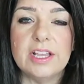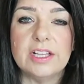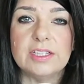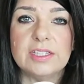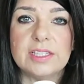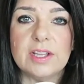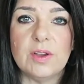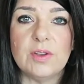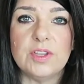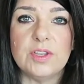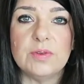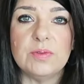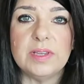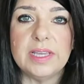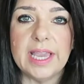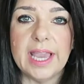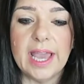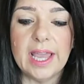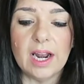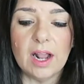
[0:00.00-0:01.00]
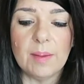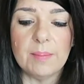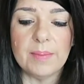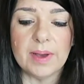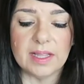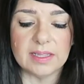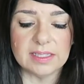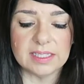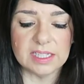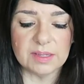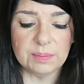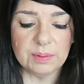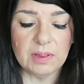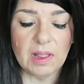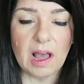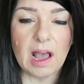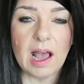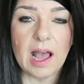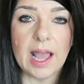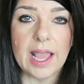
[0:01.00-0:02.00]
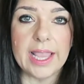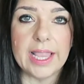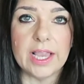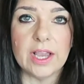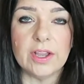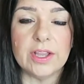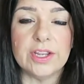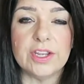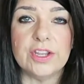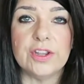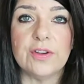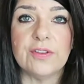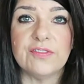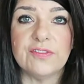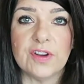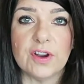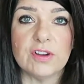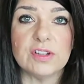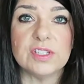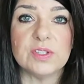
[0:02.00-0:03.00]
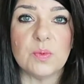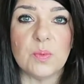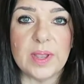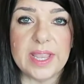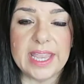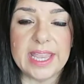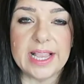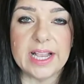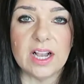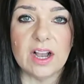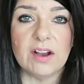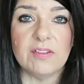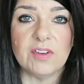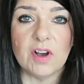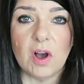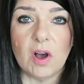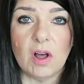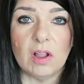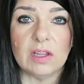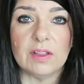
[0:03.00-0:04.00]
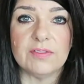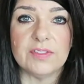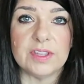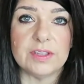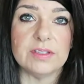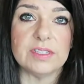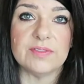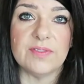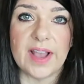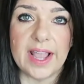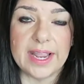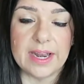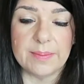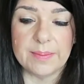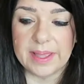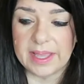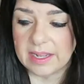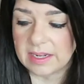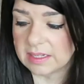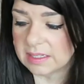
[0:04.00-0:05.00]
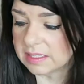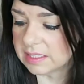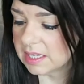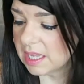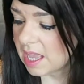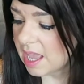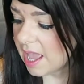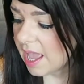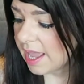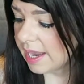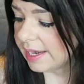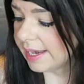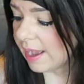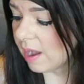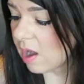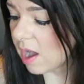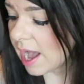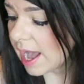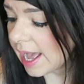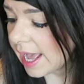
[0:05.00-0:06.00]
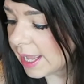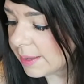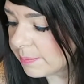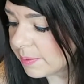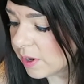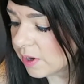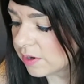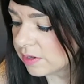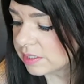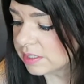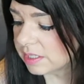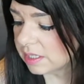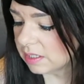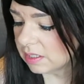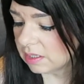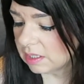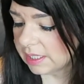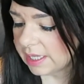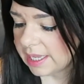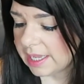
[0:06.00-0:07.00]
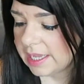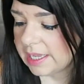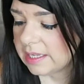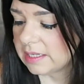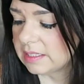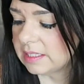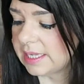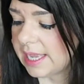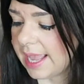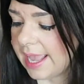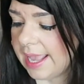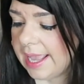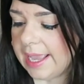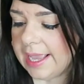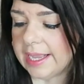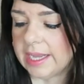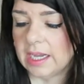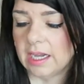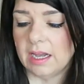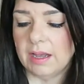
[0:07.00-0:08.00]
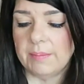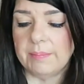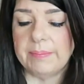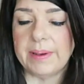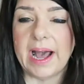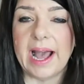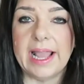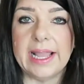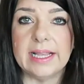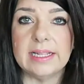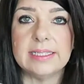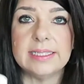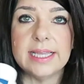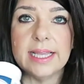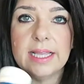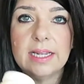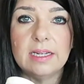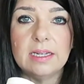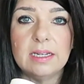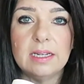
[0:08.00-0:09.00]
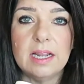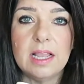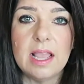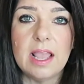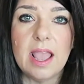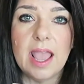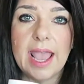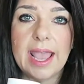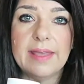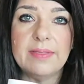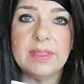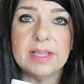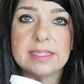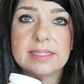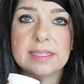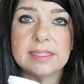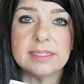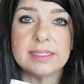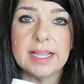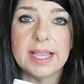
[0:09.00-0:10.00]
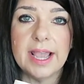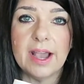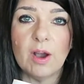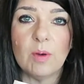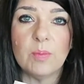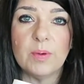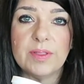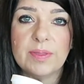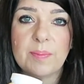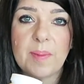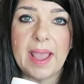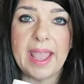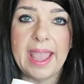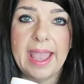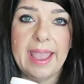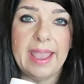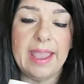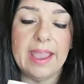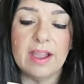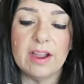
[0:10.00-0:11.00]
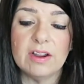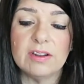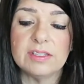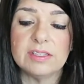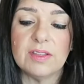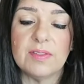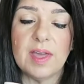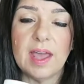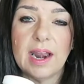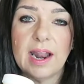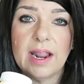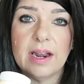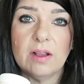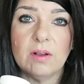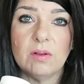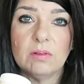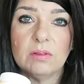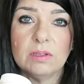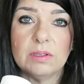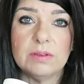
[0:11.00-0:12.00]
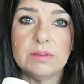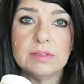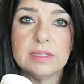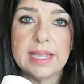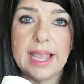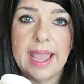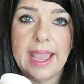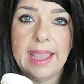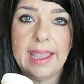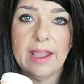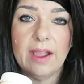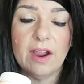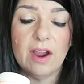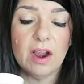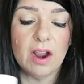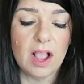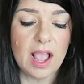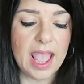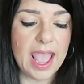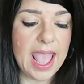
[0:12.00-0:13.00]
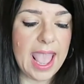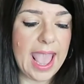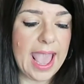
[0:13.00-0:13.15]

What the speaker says: So you get a month's supply in your first week of all of those vitamins. Now, I personally take Biotin, and this is to help with my hair so that I don't lose hair.